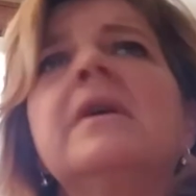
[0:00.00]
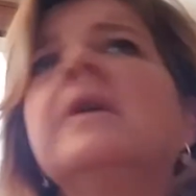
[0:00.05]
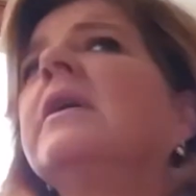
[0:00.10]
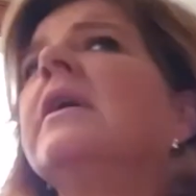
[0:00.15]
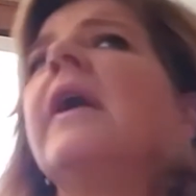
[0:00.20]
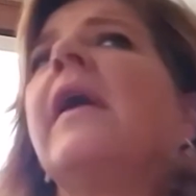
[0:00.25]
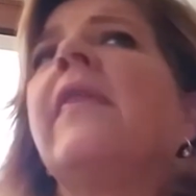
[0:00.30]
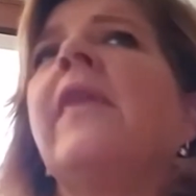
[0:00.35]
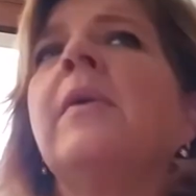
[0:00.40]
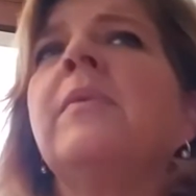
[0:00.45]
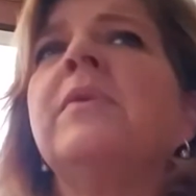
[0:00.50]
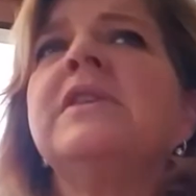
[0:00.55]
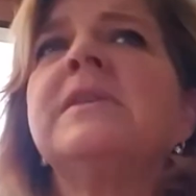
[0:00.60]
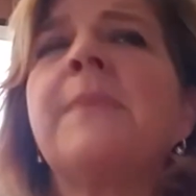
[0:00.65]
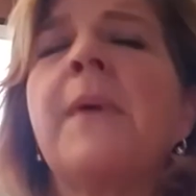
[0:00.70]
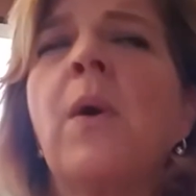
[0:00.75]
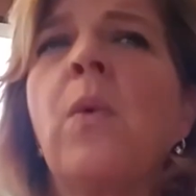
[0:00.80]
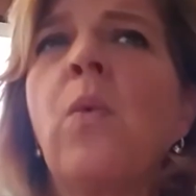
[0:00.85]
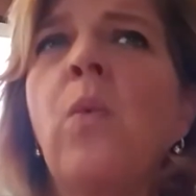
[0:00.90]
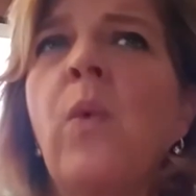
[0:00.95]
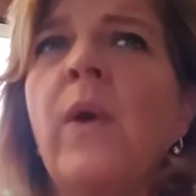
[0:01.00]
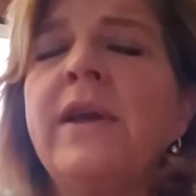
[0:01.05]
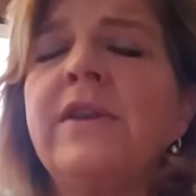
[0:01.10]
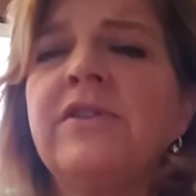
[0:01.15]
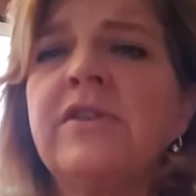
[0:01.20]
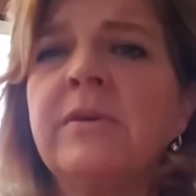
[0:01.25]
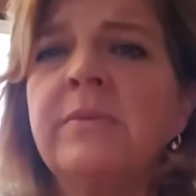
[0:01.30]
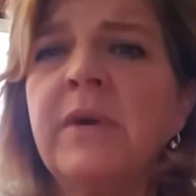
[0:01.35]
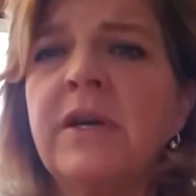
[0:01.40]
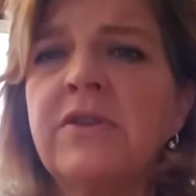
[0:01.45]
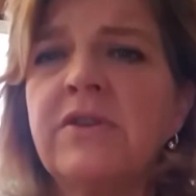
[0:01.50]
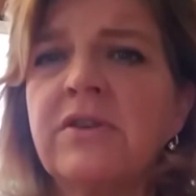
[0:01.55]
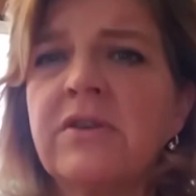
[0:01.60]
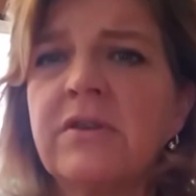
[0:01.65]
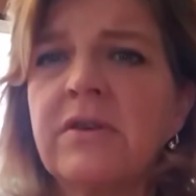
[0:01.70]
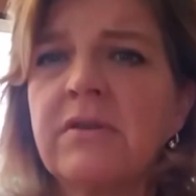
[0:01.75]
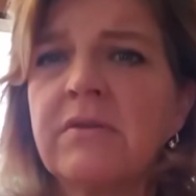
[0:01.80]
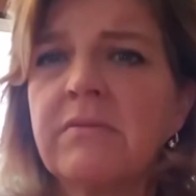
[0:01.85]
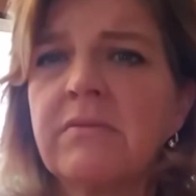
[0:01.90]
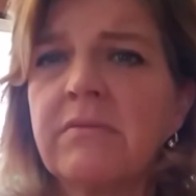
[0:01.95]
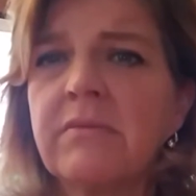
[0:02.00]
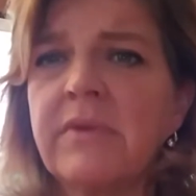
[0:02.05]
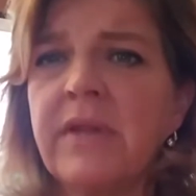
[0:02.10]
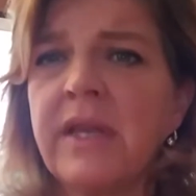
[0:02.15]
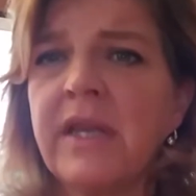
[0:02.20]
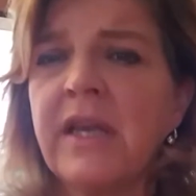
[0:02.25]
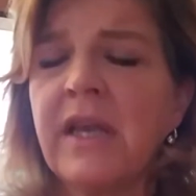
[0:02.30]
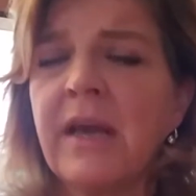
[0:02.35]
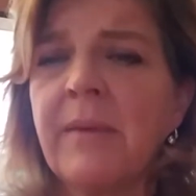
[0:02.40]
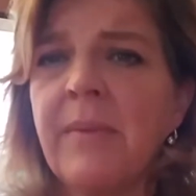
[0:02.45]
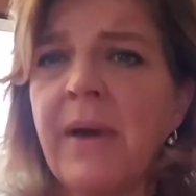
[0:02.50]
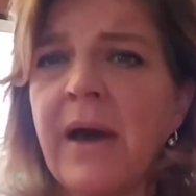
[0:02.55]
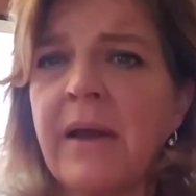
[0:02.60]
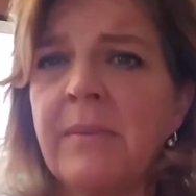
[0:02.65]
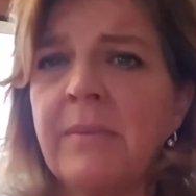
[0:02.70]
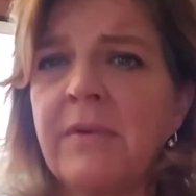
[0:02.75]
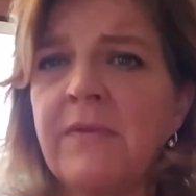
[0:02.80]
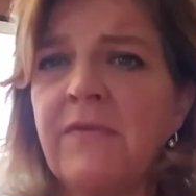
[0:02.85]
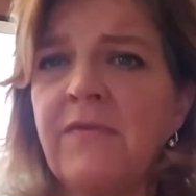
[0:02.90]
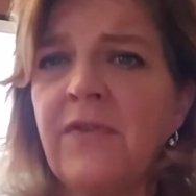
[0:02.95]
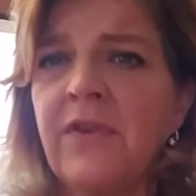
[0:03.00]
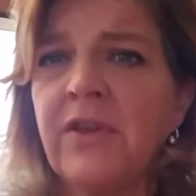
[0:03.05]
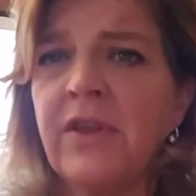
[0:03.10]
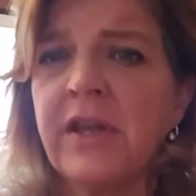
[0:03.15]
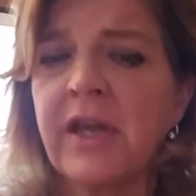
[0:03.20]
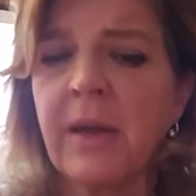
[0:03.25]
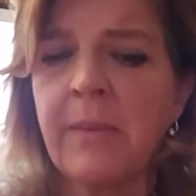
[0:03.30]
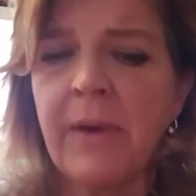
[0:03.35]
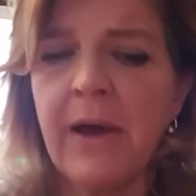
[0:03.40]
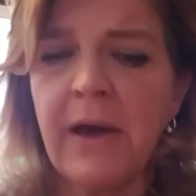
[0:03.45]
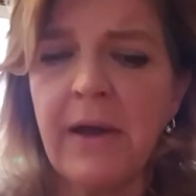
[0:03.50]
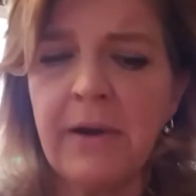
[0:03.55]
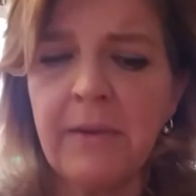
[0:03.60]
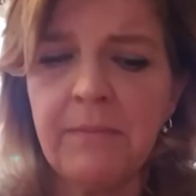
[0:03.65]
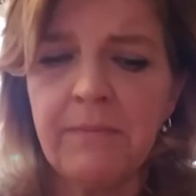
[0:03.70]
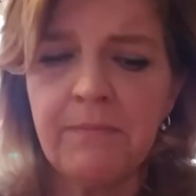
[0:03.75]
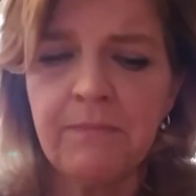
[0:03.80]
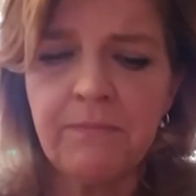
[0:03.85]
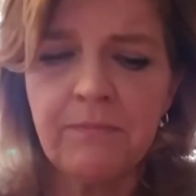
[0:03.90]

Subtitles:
And that we spent way too much thinking about them and feeling about them.